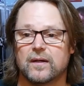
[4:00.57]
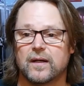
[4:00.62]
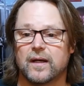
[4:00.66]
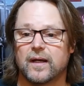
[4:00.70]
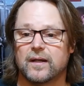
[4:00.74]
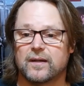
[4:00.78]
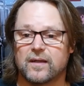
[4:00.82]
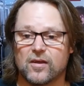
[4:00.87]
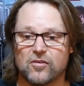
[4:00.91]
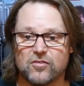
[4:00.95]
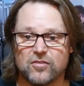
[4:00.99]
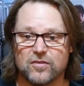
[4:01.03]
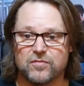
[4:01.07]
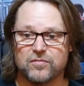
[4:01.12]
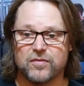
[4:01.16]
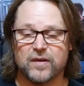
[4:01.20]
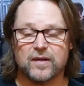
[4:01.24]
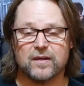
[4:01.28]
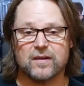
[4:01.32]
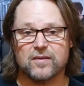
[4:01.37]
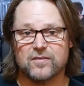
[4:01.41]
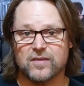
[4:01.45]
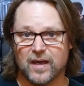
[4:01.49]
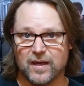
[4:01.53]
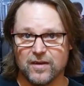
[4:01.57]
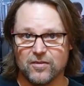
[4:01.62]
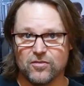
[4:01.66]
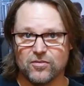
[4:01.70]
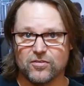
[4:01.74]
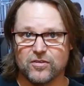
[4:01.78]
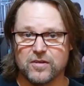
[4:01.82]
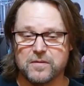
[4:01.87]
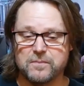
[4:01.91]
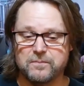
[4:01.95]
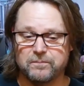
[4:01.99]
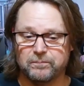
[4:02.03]
It doesn't affect the
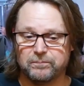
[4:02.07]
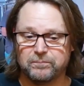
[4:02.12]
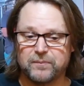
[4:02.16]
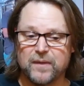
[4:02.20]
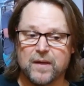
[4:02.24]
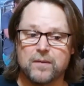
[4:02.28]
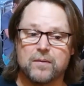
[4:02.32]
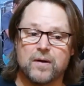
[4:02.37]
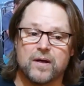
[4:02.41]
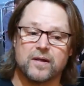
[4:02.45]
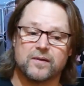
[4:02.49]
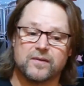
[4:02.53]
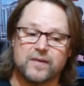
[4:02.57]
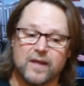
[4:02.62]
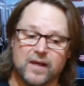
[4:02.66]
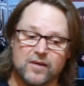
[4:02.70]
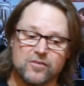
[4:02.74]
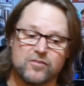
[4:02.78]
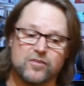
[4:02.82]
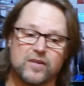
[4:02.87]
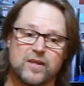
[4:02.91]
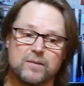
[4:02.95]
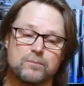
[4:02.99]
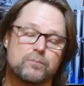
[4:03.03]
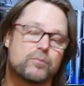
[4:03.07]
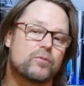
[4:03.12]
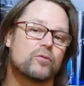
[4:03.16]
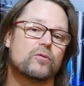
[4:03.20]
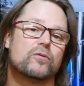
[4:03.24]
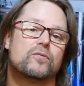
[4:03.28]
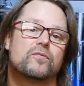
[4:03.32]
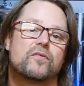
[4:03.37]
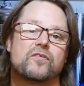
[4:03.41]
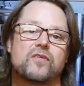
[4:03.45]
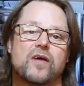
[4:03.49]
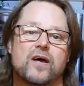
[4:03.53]
taste, but it does
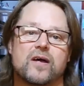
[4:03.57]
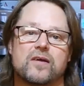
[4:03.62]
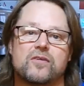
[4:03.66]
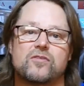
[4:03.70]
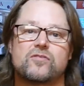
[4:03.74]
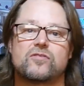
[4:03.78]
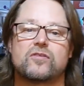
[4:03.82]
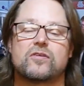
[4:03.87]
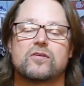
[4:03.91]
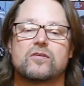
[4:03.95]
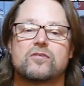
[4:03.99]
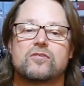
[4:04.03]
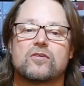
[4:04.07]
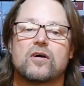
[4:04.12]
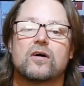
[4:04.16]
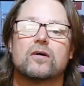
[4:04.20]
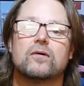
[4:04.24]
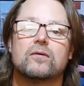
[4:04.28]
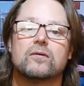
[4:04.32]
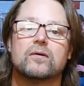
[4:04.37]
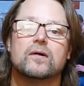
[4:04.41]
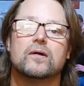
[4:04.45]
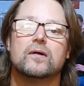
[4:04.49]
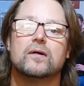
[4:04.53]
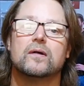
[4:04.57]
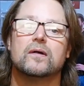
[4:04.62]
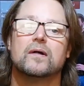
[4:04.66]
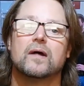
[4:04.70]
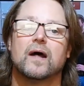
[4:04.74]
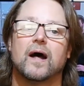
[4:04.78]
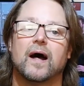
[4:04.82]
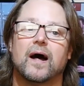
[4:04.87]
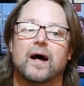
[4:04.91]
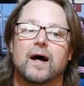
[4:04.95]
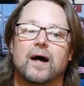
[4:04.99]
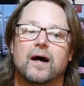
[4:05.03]
improve the taste. So
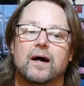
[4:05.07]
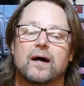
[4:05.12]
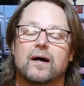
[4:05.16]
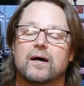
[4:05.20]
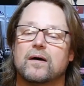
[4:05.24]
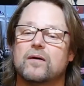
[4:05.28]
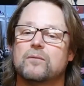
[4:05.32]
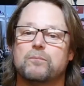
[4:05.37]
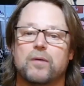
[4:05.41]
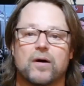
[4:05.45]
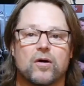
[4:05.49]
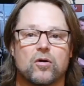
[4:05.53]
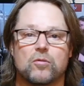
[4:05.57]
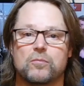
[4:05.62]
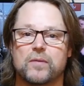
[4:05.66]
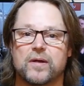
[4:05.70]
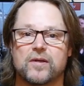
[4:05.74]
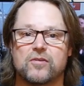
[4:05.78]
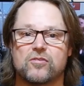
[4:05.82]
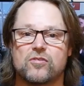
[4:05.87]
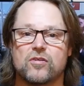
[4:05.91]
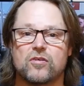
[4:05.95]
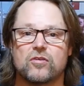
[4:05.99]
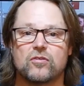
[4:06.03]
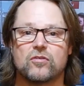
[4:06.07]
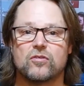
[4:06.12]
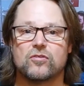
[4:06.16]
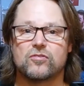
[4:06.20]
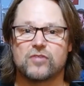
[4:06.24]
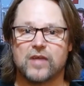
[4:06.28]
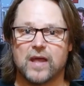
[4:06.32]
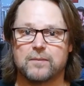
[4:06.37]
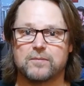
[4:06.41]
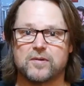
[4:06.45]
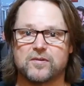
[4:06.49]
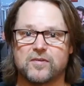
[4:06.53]
uh, by all means, use
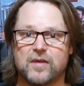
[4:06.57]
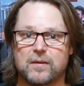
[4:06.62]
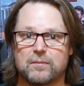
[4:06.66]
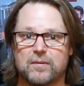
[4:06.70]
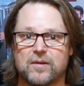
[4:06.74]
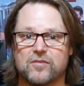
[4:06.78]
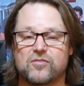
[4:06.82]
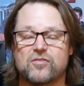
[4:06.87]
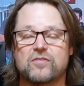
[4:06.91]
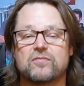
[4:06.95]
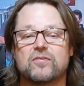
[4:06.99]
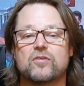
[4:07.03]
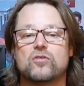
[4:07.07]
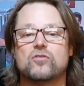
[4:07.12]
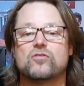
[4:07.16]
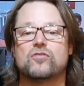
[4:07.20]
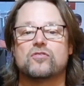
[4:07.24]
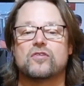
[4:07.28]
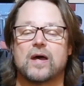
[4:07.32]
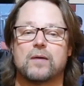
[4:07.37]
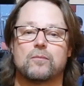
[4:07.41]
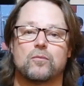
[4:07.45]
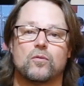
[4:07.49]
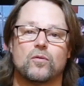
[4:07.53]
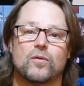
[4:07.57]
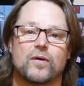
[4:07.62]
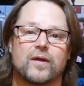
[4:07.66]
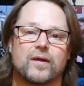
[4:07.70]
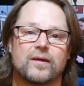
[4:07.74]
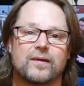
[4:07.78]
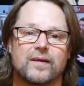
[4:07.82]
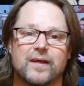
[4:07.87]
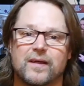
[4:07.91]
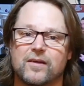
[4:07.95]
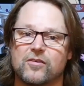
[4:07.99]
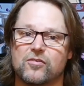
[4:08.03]
Campden tablets if you're using tap water.
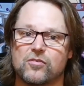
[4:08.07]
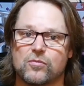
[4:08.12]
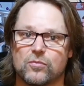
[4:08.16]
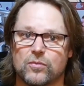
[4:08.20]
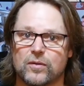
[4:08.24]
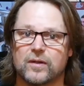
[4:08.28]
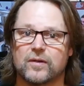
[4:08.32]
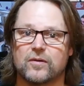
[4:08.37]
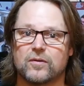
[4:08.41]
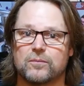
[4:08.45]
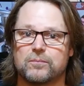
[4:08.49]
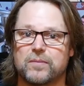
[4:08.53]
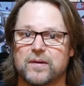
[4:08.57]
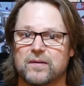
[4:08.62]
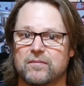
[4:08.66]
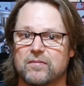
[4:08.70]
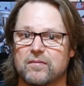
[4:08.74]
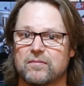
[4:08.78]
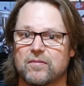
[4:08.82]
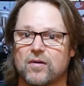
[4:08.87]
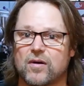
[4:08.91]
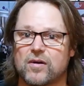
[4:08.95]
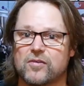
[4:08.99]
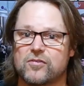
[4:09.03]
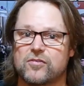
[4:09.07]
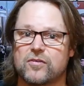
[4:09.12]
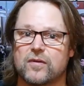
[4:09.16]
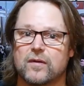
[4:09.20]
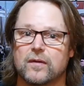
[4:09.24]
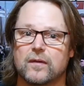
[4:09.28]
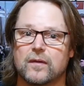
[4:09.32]
That is a really good bit of advice.